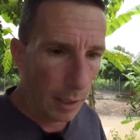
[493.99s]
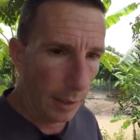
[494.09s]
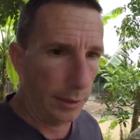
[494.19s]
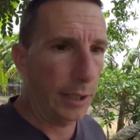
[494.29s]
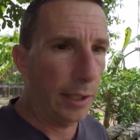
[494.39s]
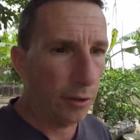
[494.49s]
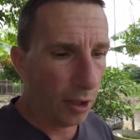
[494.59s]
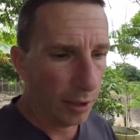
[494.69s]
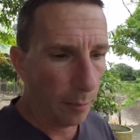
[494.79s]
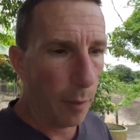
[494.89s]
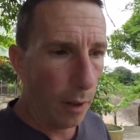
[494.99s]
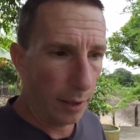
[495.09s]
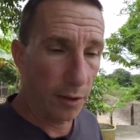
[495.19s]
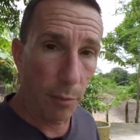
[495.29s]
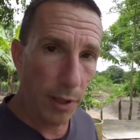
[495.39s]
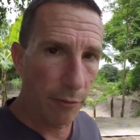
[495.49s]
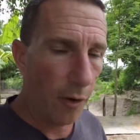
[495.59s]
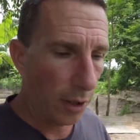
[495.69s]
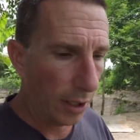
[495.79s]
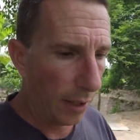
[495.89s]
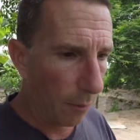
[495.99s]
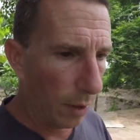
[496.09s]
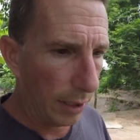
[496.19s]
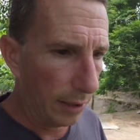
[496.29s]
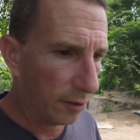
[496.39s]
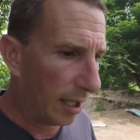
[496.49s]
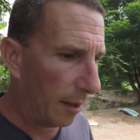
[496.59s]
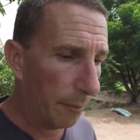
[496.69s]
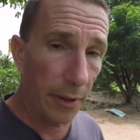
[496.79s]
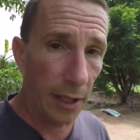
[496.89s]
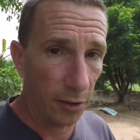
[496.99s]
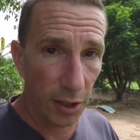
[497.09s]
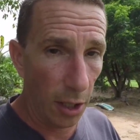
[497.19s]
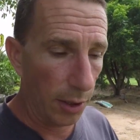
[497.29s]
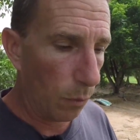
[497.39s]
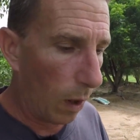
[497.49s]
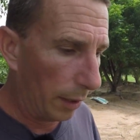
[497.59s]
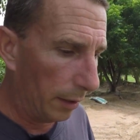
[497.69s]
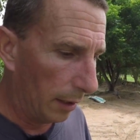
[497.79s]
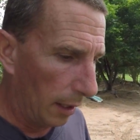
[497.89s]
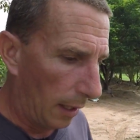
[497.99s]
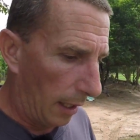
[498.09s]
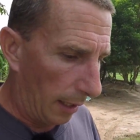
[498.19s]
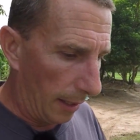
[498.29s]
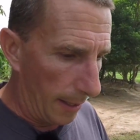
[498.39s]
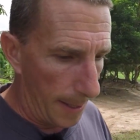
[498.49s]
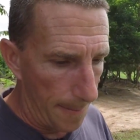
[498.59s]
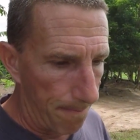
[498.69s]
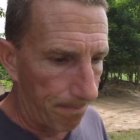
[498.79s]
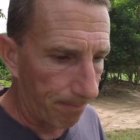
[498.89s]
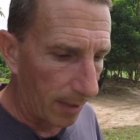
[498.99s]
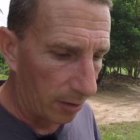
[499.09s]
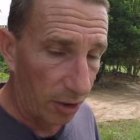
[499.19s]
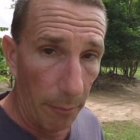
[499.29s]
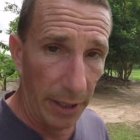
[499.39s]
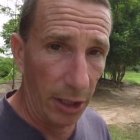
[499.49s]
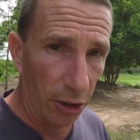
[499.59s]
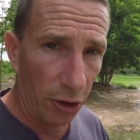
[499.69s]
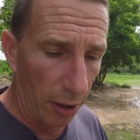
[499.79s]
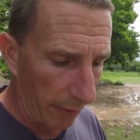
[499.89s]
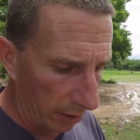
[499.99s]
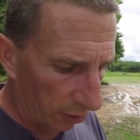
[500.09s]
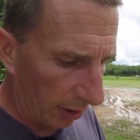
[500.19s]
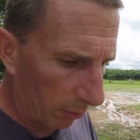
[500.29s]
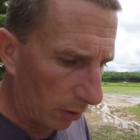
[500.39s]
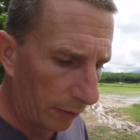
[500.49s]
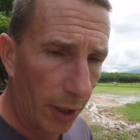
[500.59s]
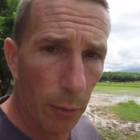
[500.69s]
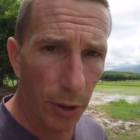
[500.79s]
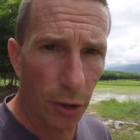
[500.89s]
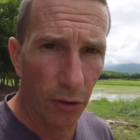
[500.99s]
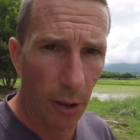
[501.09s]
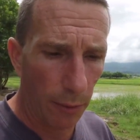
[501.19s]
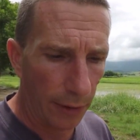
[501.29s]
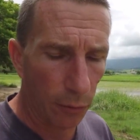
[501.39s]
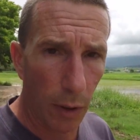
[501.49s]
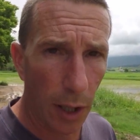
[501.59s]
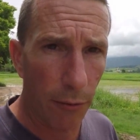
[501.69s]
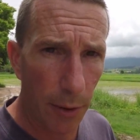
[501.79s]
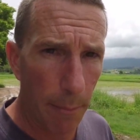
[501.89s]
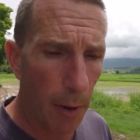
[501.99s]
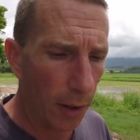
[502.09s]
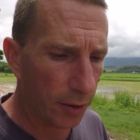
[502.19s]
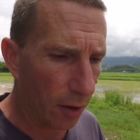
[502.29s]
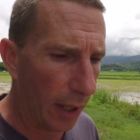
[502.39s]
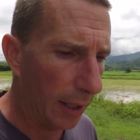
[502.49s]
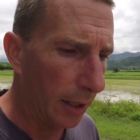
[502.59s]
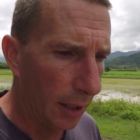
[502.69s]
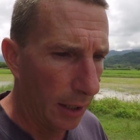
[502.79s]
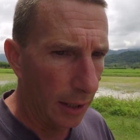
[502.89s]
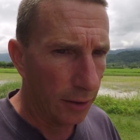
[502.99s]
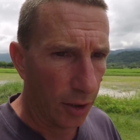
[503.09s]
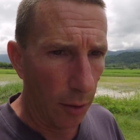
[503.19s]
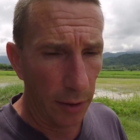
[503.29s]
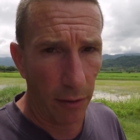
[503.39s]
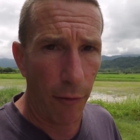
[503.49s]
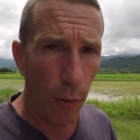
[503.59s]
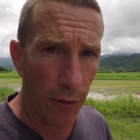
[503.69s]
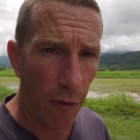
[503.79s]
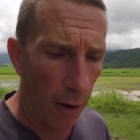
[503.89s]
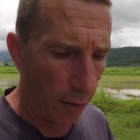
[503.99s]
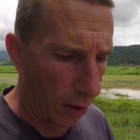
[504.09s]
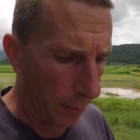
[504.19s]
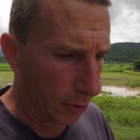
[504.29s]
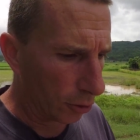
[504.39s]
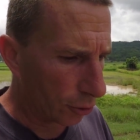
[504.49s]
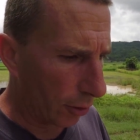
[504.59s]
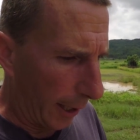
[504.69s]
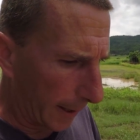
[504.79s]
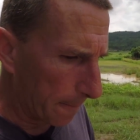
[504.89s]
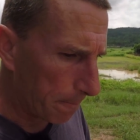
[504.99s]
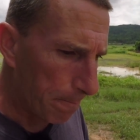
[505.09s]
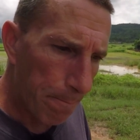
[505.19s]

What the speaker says: I did say to Pilot, see if we can find another one in the town, but there's the only one. Somebody did turn around and say, well, if you don't want to use that one, there's one over at Mai Sai. So it's a 45-kilometre trek.